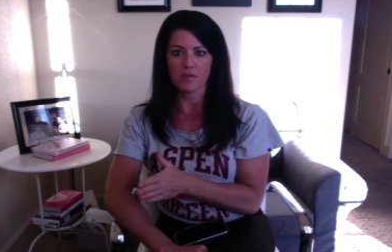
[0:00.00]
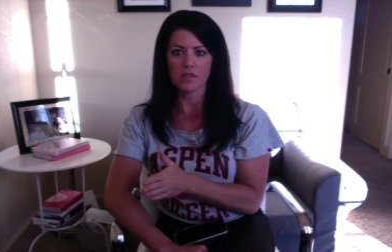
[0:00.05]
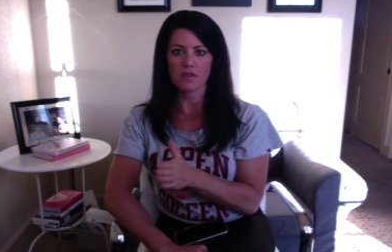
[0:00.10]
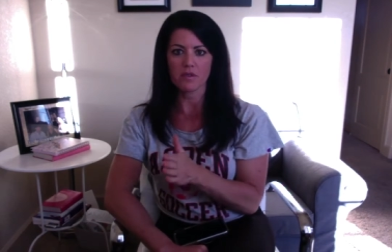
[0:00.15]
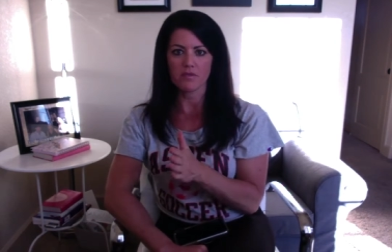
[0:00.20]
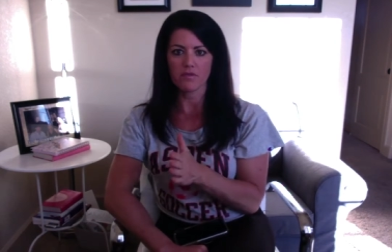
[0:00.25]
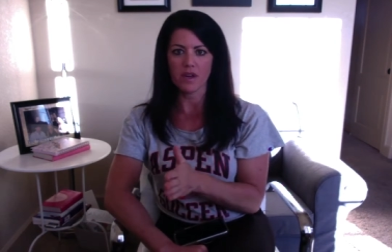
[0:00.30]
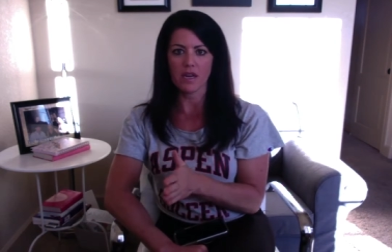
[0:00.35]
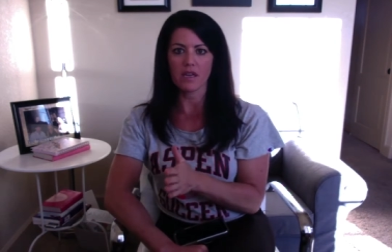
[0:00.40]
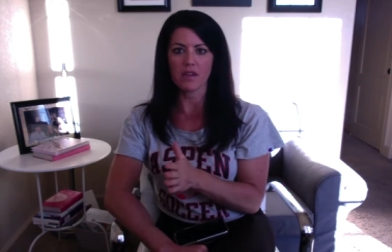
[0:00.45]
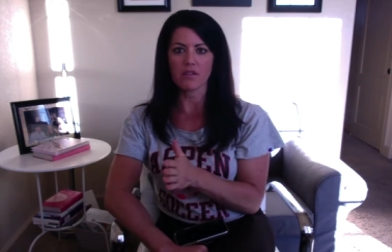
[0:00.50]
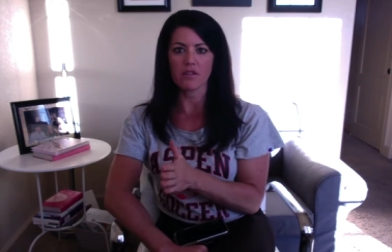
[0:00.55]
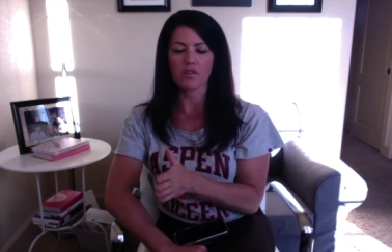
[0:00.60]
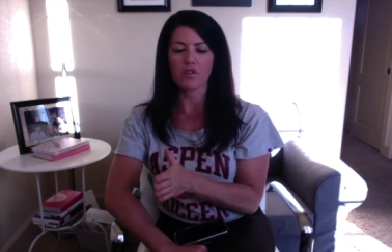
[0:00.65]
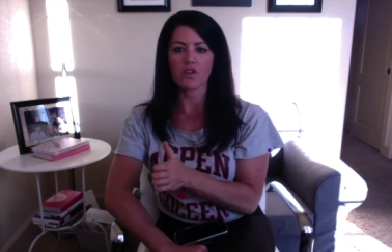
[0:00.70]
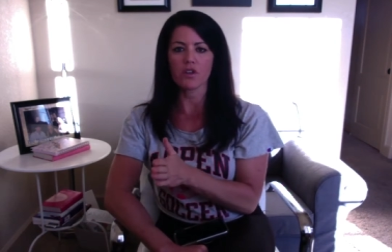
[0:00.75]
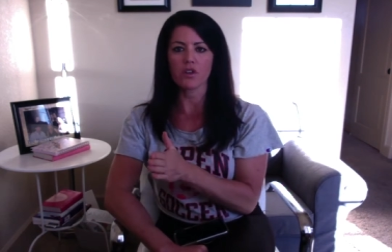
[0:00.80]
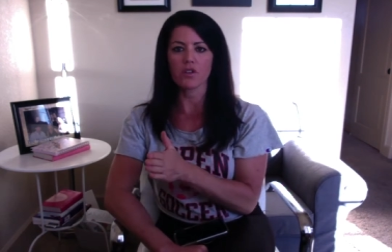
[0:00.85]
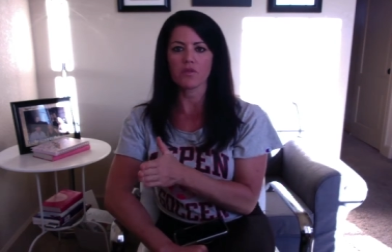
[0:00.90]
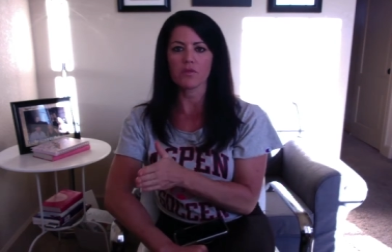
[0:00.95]
So Friday the
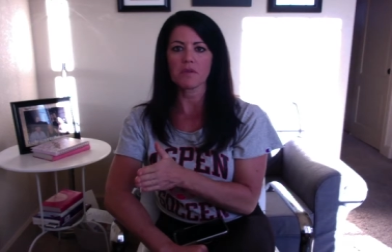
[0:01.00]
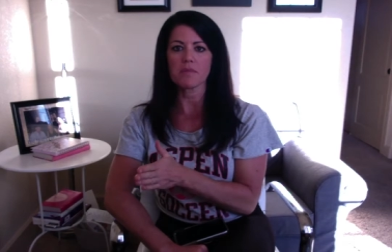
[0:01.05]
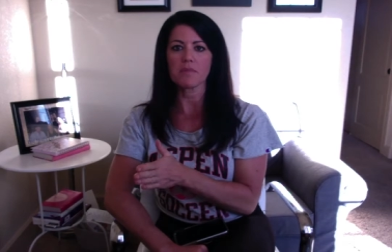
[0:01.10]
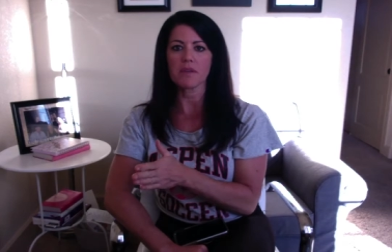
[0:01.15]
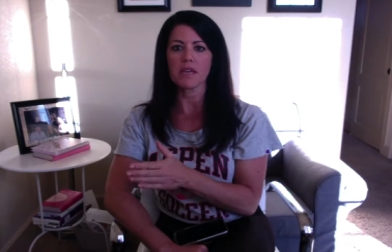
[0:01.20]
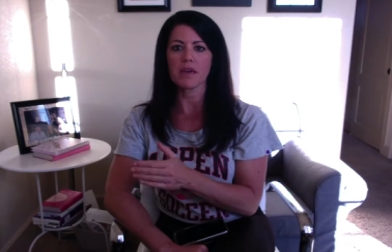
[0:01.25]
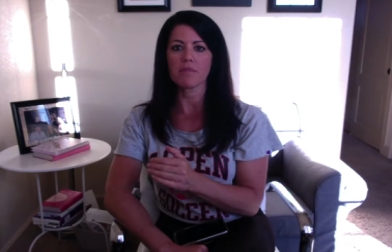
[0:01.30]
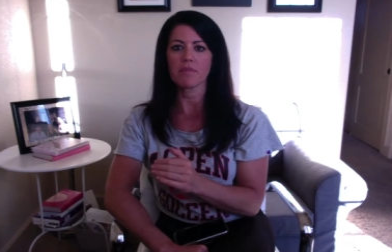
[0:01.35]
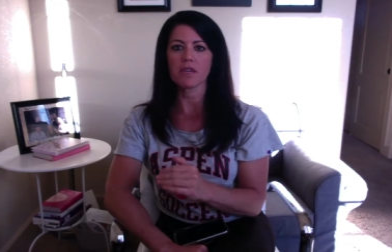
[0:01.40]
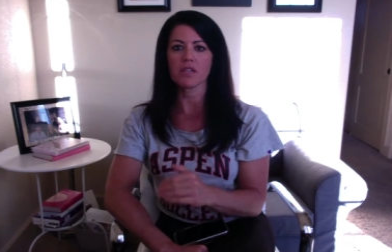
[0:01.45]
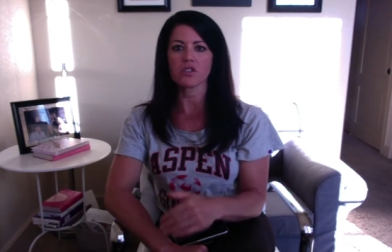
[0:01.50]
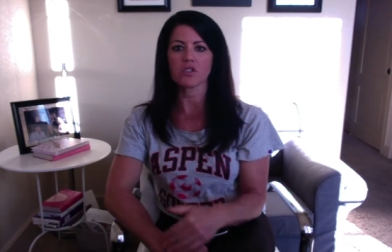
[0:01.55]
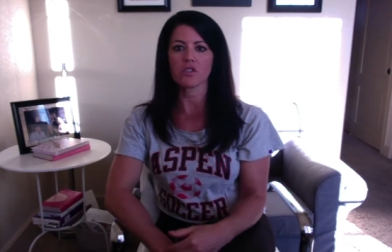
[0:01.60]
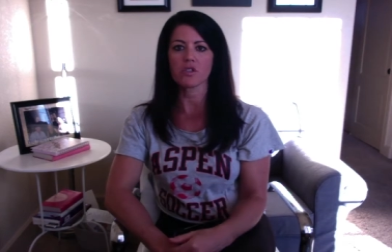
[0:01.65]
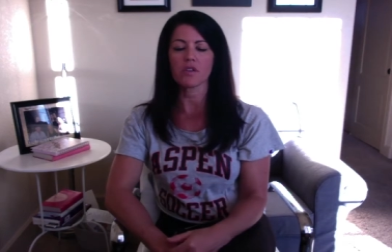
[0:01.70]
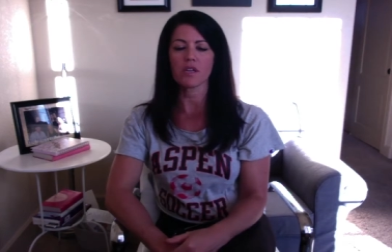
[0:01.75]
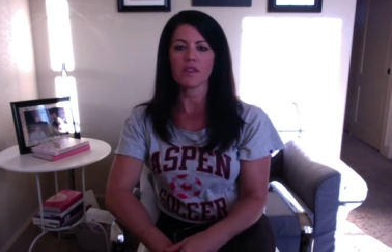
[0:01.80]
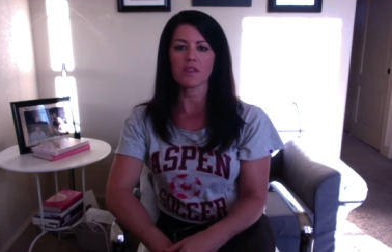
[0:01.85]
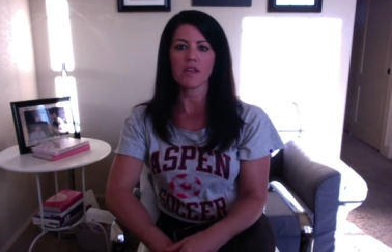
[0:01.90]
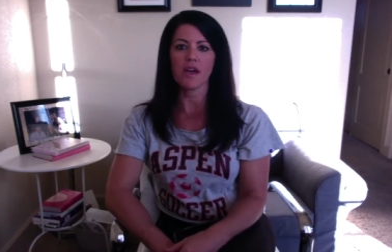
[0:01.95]
3rd, 3 p.m., make sure
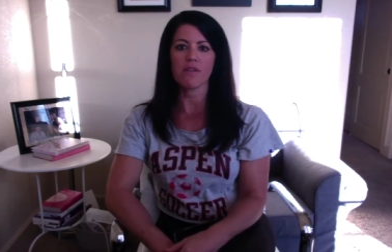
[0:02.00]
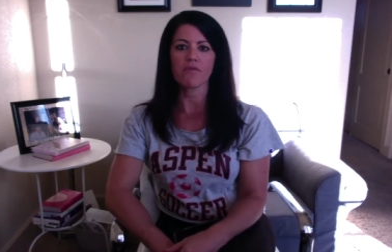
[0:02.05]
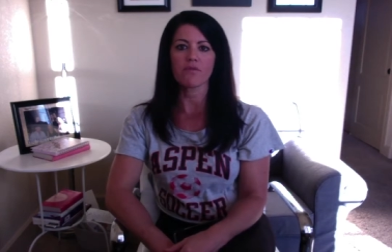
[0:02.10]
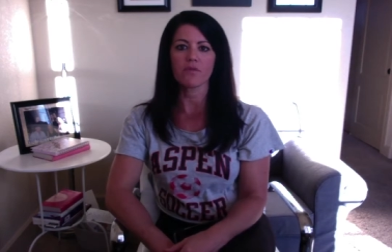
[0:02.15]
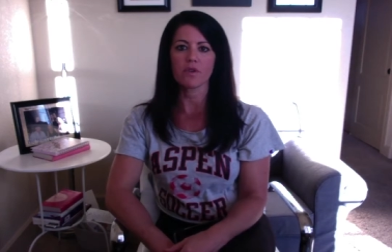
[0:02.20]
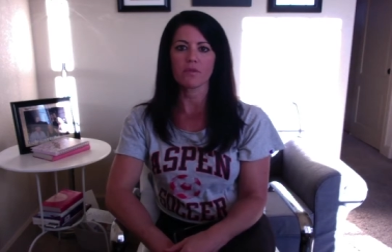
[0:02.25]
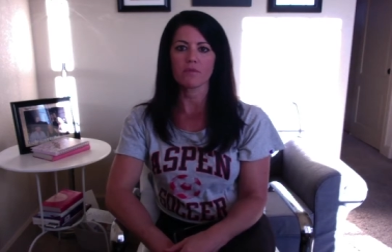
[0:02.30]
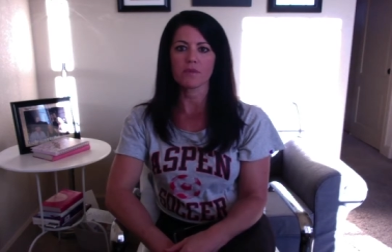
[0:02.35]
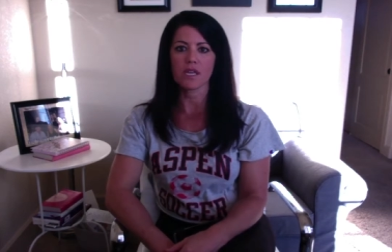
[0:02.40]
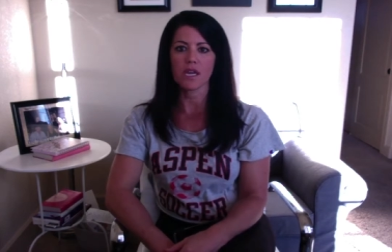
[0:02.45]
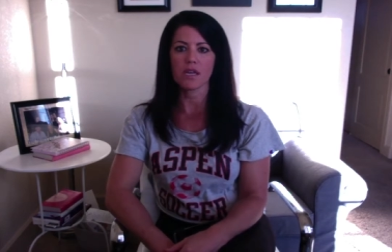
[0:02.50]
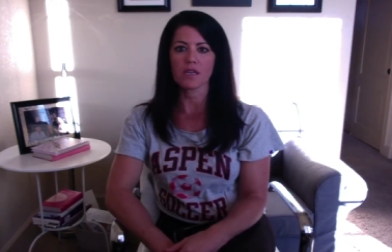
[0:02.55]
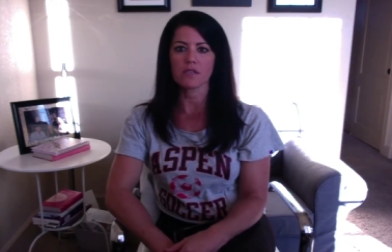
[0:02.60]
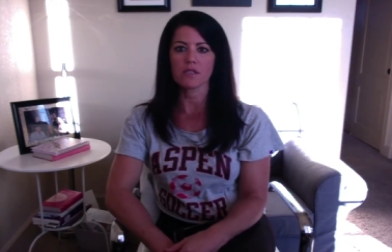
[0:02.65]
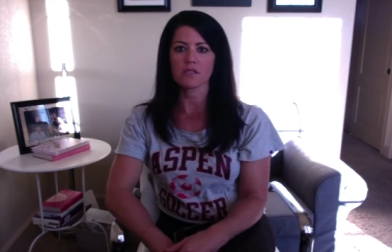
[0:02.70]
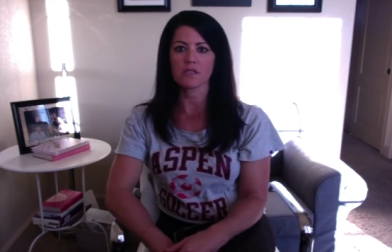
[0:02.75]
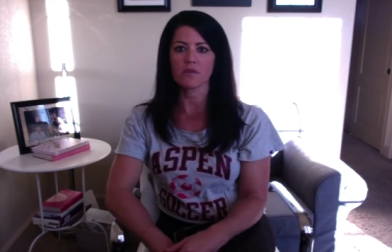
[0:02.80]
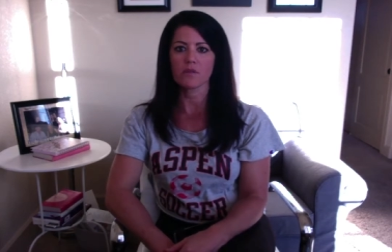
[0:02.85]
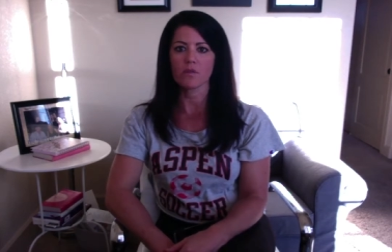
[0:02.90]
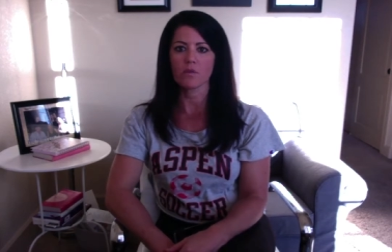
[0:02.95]
you get that form done
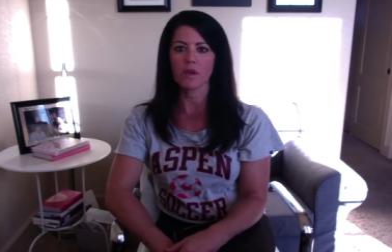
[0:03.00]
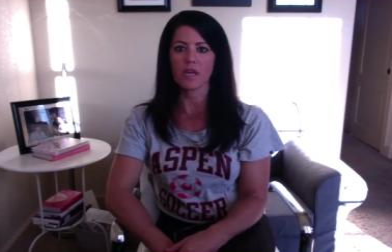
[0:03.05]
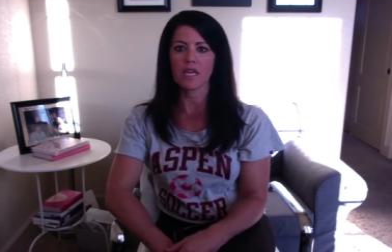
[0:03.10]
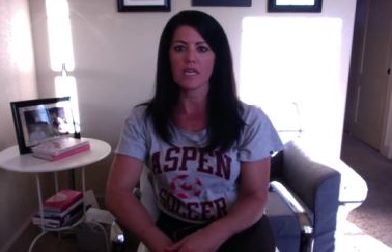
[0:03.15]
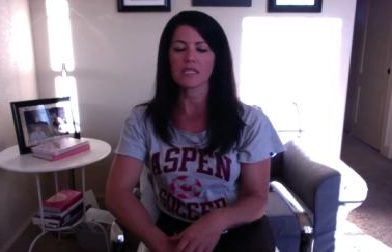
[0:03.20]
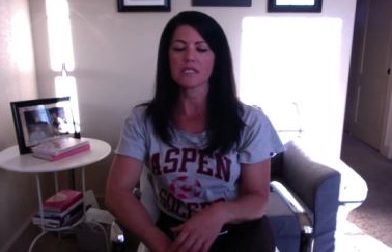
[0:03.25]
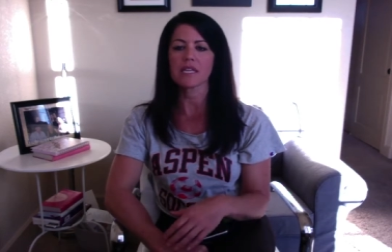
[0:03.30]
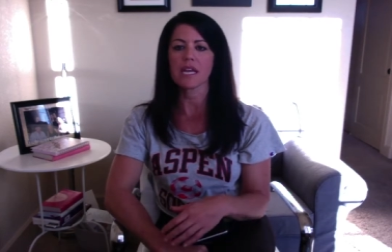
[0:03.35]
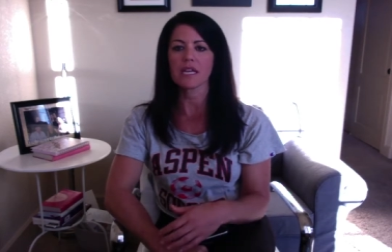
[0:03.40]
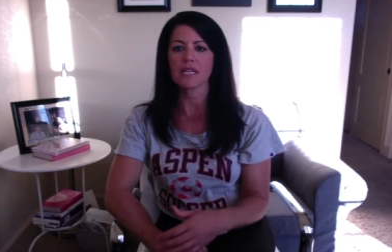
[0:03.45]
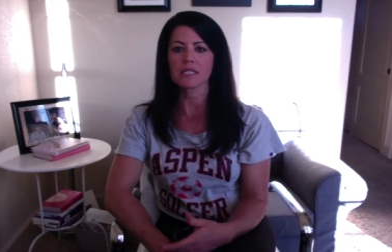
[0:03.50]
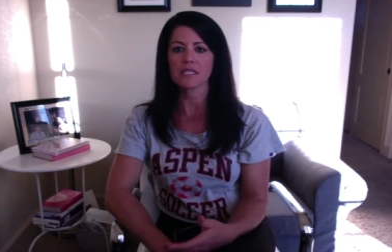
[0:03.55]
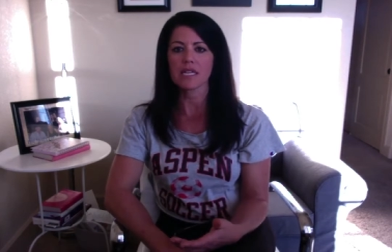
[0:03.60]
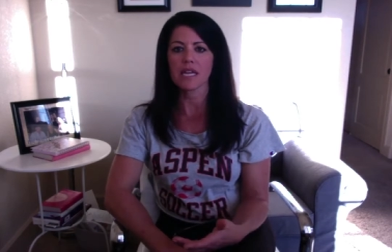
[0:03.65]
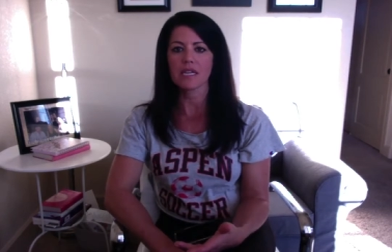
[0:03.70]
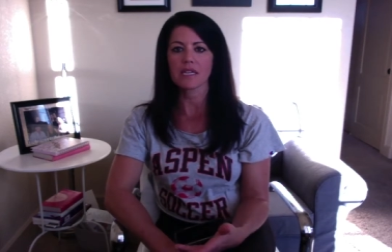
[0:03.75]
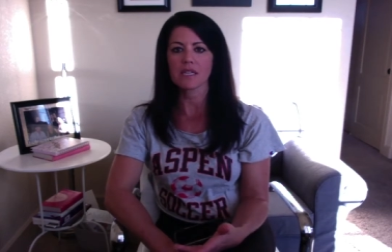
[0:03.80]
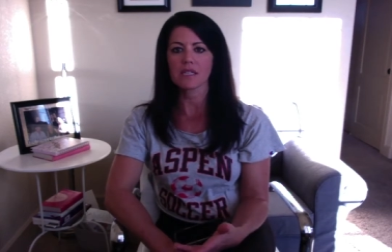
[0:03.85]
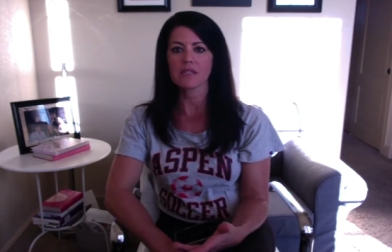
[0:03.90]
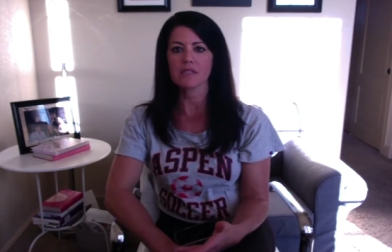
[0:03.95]
so we can take
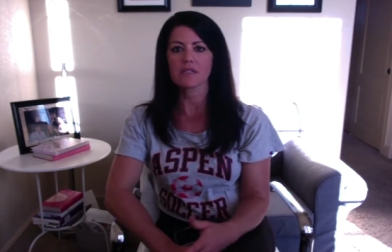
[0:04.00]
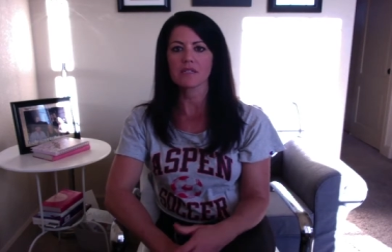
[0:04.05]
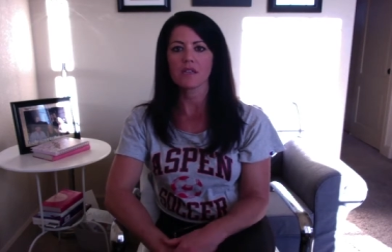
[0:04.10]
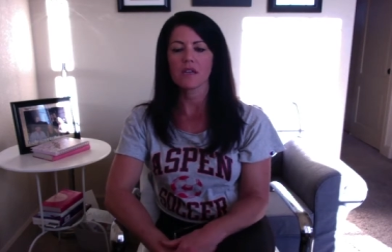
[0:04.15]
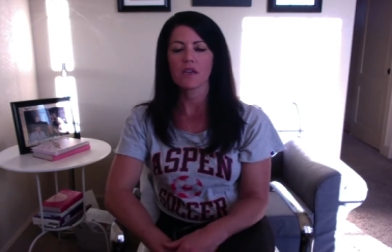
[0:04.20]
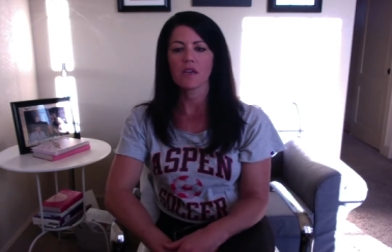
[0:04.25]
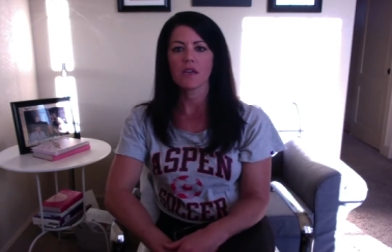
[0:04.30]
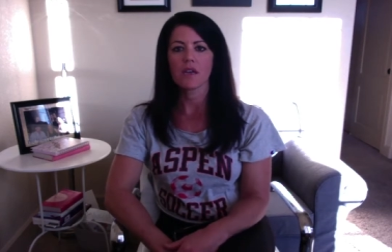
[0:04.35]
attendance.